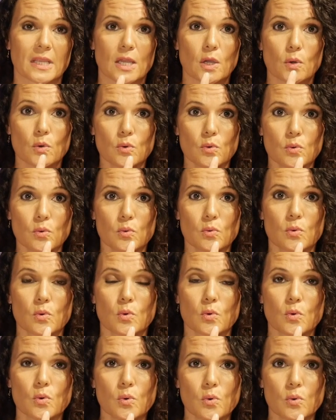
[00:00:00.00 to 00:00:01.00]
ooh,
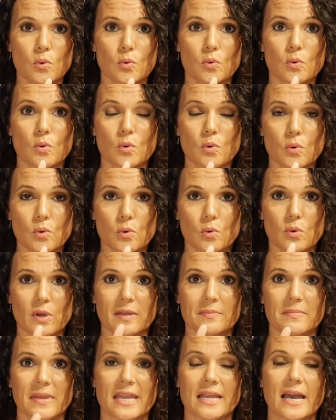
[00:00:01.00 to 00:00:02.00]
ooh, ooh,
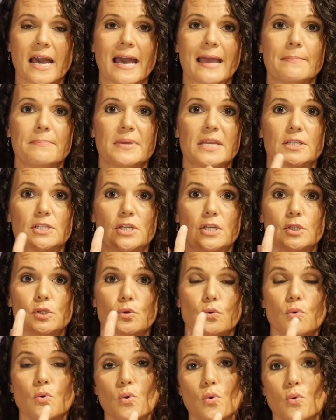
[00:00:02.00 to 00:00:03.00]
and make high pitches,
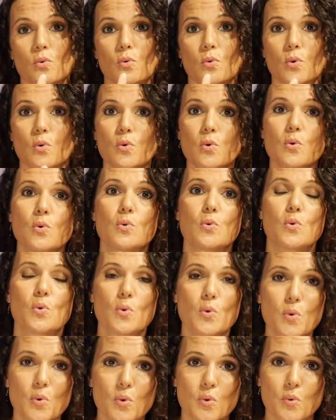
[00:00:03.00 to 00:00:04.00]
ooh, ooh,
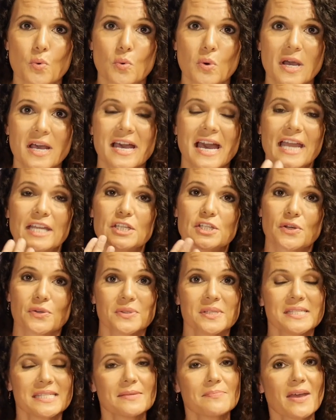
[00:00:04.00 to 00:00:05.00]
ooh. I showed
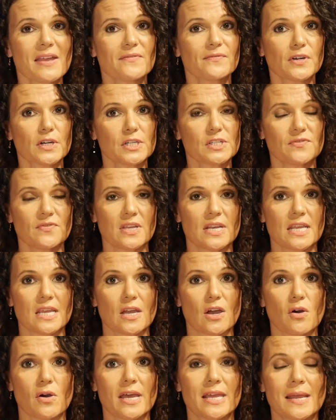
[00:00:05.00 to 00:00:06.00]
this in my first
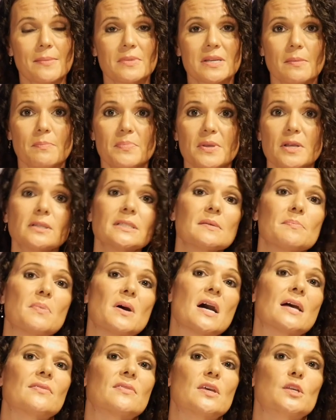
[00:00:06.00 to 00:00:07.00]
video, and I'm going to build
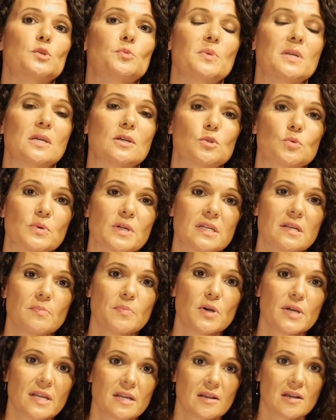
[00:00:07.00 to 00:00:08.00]
upon this because we're going to
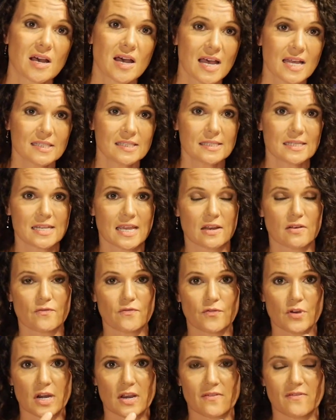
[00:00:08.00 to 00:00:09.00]
put a consonant in
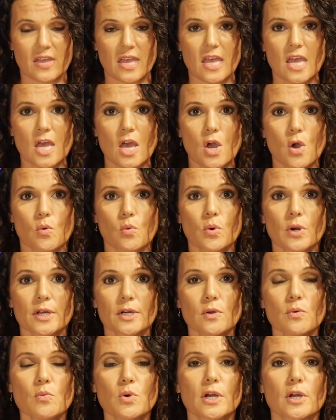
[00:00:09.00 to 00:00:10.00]
front of it. We're going
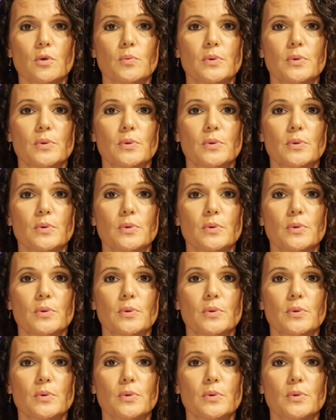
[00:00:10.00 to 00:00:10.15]
to work